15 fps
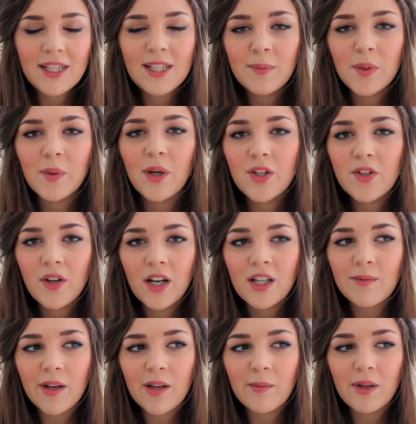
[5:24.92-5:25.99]
skin's been quite dry
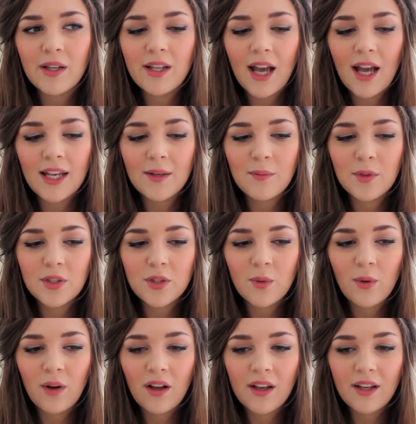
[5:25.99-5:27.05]
at the moment, and it was
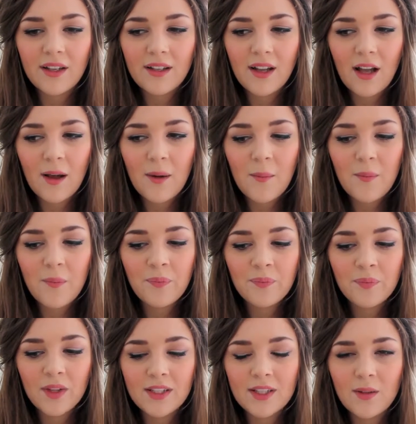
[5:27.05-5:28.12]
quite,
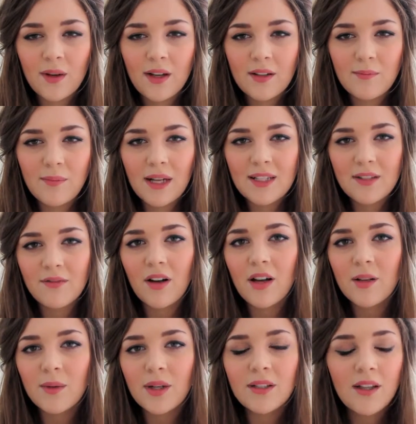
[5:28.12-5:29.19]
it's quite a
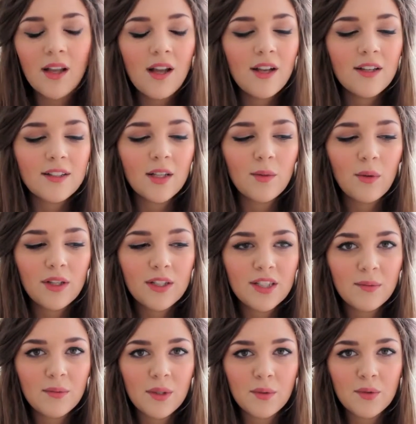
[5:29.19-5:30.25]
mattifying one. So I wanted
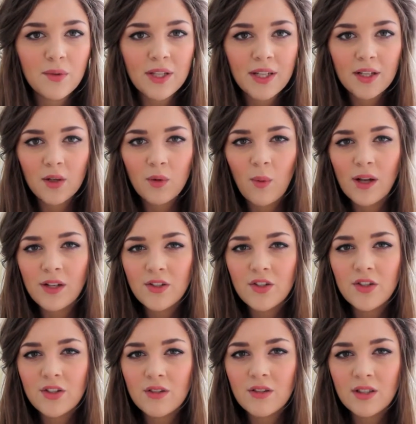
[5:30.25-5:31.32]
something that was really going to
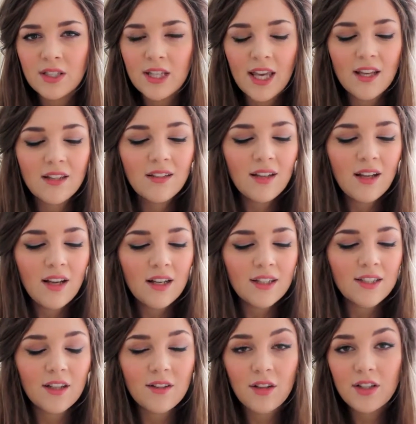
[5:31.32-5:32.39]
quench the skin.
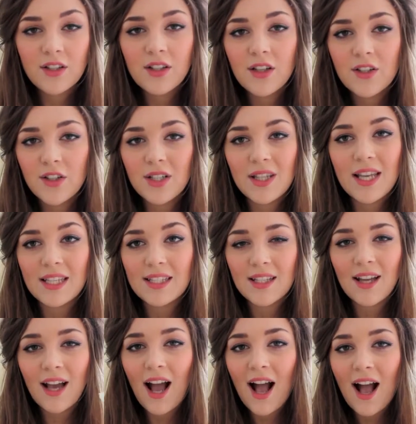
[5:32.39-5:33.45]
So I started using this,
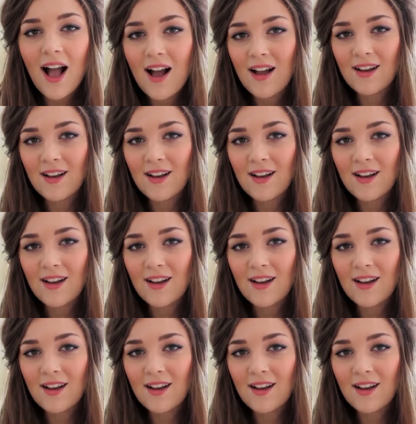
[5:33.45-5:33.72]
and I